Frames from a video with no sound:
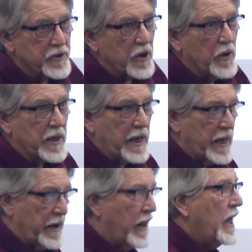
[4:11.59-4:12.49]
So
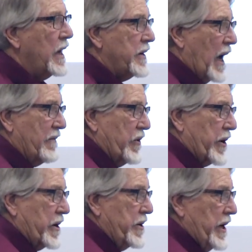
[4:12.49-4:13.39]
again, not very
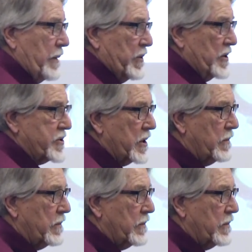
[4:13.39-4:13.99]
good numbers.